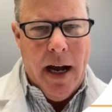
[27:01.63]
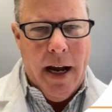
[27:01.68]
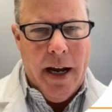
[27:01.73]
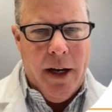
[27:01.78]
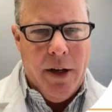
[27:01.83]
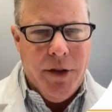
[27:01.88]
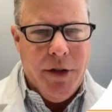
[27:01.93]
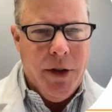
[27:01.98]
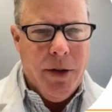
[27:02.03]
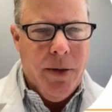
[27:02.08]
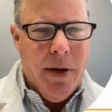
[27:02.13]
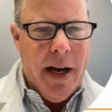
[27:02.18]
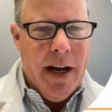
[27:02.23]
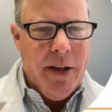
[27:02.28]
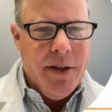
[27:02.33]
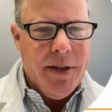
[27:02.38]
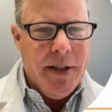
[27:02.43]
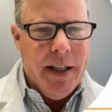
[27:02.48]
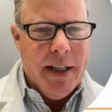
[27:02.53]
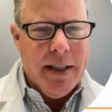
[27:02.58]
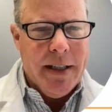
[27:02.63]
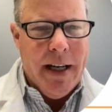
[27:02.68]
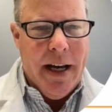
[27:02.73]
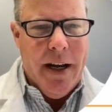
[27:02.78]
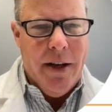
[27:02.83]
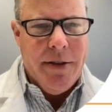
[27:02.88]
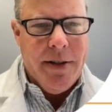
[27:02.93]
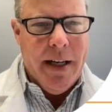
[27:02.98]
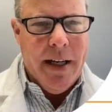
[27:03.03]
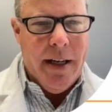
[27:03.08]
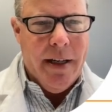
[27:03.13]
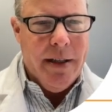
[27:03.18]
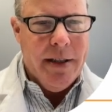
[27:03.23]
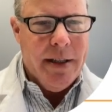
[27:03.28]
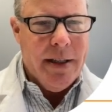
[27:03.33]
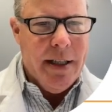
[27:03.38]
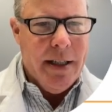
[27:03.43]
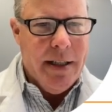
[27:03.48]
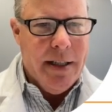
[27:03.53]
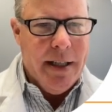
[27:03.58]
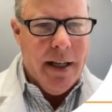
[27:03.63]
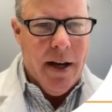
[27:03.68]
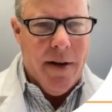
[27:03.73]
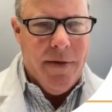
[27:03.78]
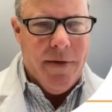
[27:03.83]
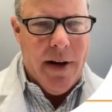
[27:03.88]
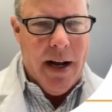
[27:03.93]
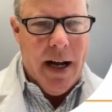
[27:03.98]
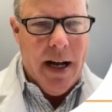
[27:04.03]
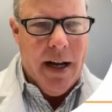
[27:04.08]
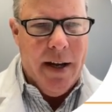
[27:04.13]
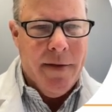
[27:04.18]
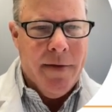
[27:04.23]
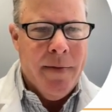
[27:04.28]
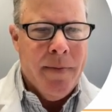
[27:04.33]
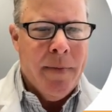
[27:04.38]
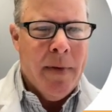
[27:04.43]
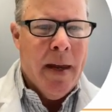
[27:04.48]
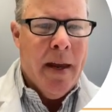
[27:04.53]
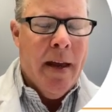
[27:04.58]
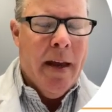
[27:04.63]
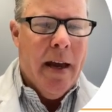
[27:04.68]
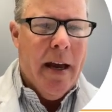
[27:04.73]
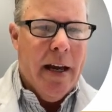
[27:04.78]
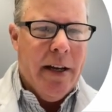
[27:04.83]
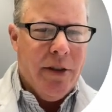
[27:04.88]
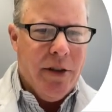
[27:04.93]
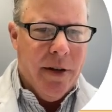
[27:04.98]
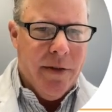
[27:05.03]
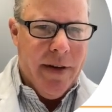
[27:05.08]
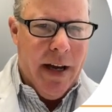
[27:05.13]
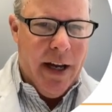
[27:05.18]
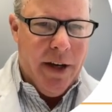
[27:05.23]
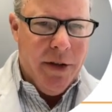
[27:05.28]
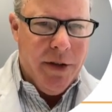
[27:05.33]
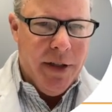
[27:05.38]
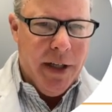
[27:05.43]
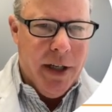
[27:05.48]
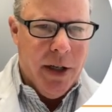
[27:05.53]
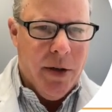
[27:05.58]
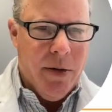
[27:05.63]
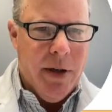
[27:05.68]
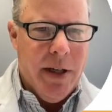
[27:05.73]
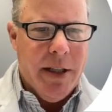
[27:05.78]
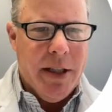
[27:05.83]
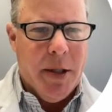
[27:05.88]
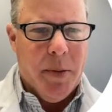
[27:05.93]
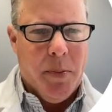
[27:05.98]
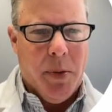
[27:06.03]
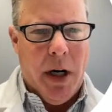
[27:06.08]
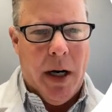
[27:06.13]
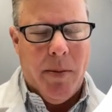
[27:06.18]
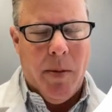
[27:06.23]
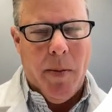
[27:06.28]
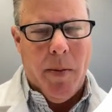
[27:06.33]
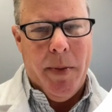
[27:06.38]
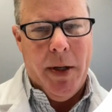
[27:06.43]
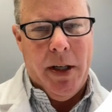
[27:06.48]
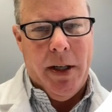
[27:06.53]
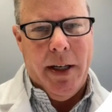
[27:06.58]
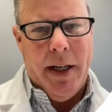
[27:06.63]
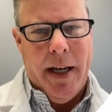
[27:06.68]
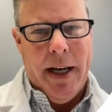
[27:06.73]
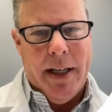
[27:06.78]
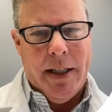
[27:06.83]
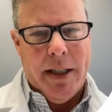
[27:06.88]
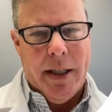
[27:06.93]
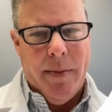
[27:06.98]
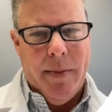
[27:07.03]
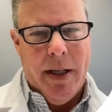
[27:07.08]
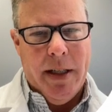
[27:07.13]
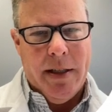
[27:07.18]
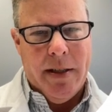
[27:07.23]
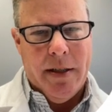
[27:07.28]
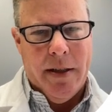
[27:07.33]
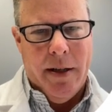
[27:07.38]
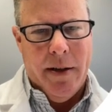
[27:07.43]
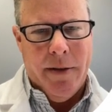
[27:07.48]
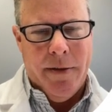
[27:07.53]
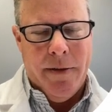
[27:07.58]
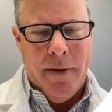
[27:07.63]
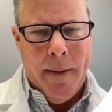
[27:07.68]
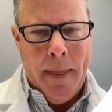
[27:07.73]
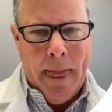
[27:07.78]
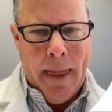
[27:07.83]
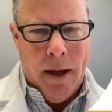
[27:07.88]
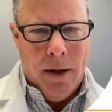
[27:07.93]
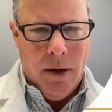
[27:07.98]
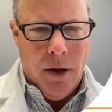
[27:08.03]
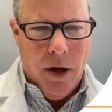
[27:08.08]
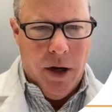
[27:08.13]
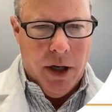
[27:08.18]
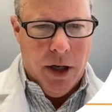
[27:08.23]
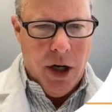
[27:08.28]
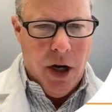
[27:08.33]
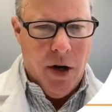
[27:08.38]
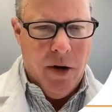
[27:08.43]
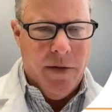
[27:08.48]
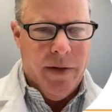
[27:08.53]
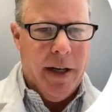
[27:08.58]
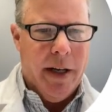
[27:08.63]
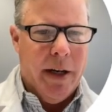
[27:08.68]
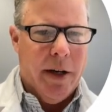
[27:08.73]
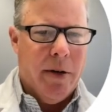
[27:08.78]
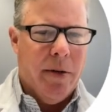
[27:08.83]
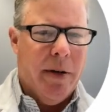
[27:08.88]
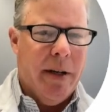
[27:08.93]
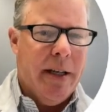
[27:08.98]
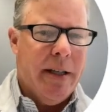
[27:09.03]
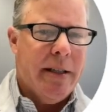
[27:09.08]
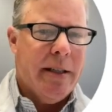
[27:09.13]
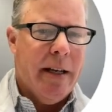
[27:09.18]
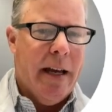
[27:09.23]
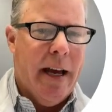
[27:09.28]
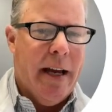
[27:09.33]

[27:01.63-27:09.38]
IL-2, IL-6, IL-10, and CCL5, as their values increase, the probability estimates of long COVID increase.